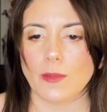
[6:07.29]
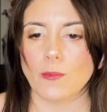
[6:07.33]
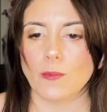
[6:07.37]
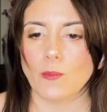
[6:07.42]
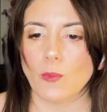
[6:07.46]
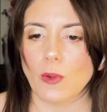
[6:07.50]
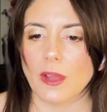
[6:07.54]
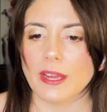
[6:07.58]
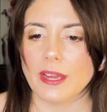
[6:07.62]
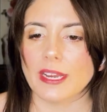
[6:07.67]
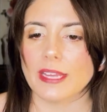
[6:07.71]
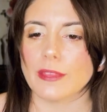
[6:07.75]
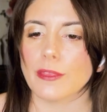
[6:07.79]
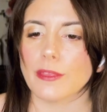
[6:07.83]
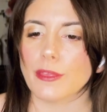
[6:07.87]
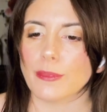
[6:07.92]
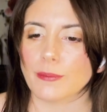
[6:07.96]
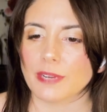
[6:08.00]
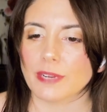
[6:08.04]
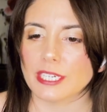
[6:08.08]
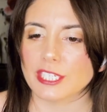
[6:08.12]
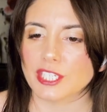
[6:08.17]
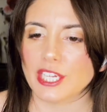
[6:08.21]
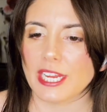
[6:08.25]
a 1 in
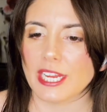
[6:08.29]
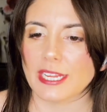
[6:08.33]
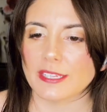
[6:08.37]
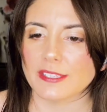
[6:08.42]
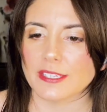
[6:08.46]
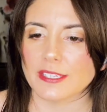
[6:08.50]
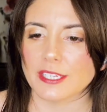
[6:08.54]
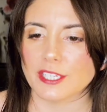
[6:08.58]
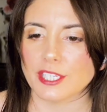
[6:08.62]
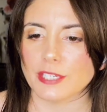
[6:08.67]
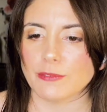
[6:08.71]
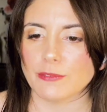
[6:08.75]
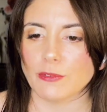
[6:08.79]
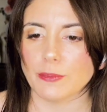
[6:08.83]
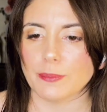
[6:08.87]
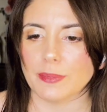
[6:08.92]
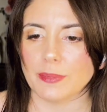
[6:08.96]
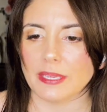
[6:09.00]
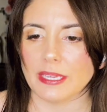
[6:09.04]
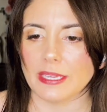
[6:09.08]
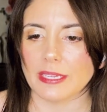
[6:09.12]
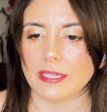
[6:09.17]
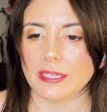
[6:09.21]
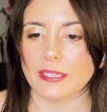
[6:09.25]
3 chance that she will
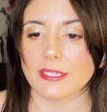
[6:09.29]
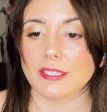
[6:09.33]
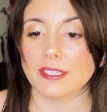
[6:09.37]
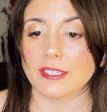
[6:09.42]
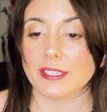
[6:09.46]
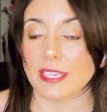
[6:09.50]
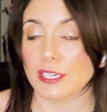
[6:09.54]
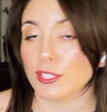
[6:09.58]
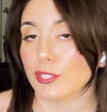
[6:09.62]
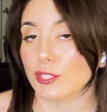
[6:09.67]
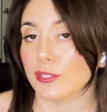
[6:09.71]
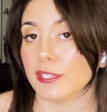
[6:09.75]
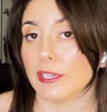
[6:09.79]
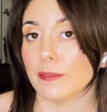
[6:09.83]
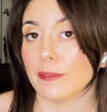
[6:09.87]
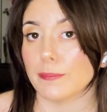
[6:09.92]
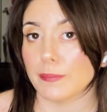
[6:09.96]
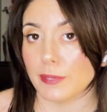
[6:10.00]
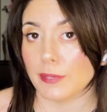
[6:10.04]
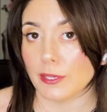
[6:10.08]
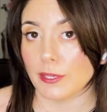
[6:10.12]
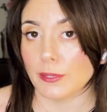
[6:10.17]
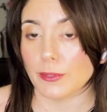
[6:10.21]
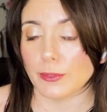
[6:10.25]
be sexually
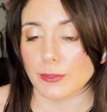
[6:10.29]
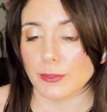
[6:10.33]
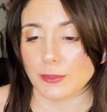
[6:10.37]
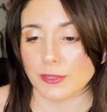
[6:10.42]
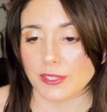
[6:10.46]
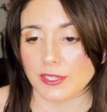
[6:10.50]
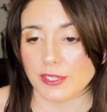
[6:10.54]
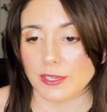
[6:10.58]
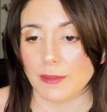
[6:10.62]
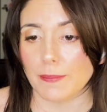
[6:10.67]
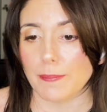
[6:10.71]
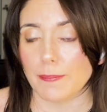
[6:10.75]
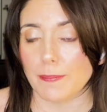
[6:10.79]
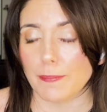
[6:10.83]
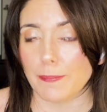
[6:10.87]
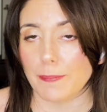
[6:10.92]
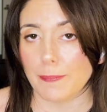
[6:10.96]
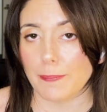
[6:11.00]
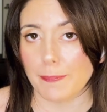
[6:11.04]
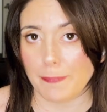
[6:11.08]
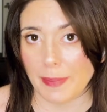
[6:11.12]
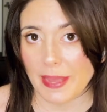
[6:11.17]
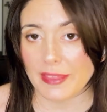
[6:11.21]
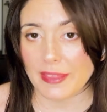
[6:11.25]
abused
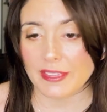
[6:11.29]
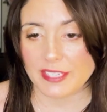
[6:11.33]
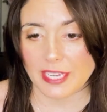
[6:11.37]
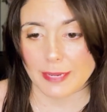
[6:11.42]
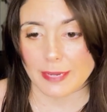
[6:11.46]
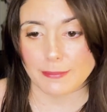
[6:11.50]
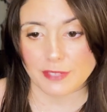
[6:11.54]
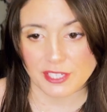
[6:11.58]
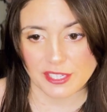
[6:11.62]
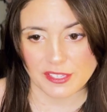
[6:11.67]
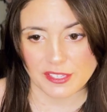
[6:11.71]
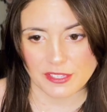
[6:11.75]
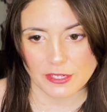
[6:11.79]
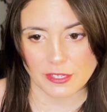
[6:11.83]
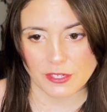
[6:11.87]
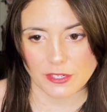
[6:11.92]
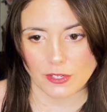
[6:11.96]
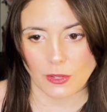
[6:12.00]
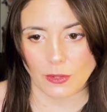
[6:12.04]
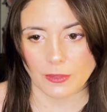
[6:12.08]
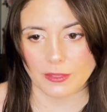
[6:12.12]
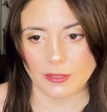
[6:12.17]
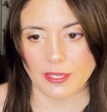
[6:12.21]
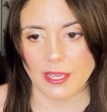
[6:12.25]
by the time she's an
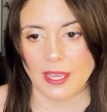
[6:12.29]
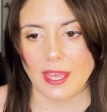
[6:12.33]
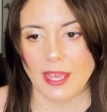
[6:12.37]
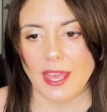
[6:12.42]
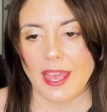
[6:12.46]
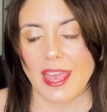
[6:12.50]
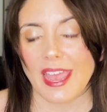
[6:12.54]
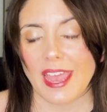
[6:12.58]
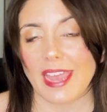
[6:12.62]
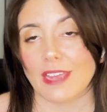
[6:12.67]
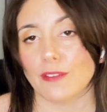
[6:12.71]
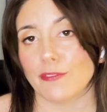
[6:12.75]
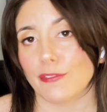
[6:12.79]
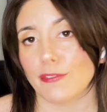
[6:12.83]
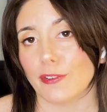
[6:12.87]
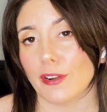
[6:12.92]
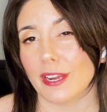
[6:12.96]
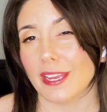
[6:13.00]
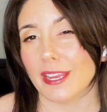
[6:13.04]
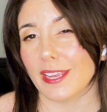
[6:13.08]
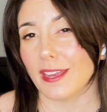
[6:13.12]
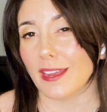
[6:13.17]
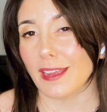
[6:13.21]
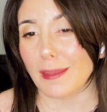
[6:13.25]
adult. And for
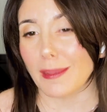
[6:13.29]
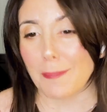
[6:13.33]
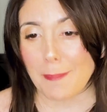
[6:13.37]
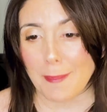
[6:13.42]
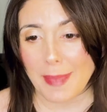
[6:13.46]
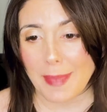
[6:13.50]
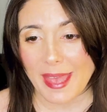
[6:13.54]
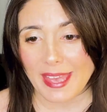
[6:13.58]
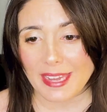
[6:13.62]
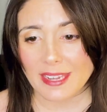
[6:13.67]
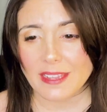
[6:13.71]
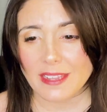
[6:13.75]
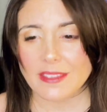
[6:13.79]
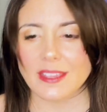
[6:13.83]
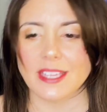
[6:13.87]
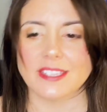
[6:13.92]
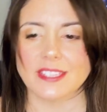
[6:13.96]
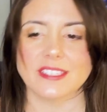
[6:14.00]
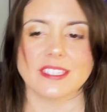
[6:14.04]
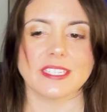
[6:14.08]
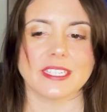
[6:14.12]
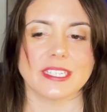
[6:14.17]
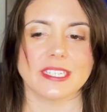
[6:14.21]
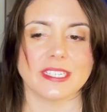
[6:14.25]
young men,
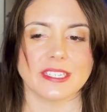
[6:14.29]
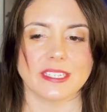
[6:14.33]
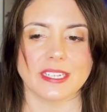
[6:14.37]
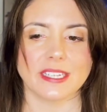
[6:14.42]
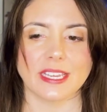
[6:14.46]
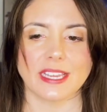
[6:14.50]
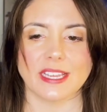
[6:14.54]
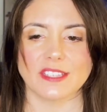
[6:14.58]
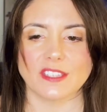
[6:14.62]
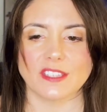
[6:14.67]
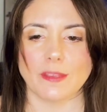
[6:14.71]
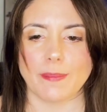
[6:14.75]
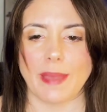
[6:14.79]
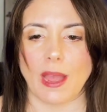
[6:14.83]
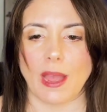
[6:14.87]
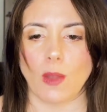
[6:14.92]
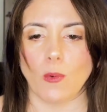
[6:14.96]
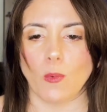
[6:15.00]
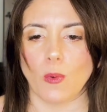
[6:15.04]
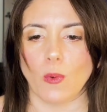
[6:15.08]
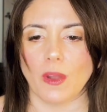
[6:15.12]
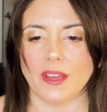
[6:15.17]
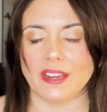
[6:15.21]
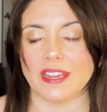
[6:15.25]
that statistic is
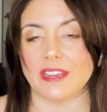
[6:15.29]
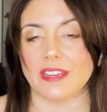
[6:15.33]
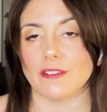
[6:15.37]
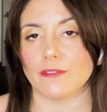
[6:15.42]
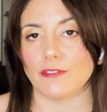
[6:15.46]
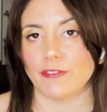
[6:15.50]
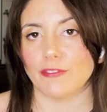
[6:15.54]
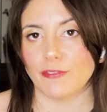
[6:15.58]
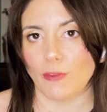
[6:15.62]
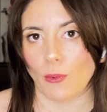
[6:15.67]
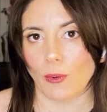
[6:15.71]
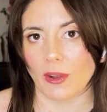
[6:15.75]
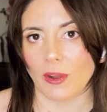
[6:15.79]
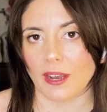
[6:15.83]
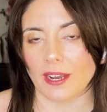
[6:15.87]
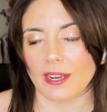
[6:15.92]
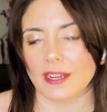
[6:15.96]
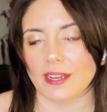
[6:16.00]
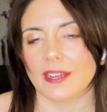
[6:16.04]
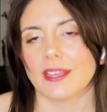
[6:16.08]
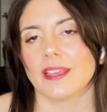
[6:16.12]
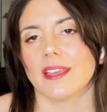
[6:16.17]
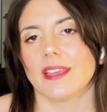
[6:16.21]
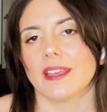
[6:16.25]
about 1 in
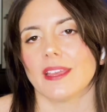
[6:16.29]
4.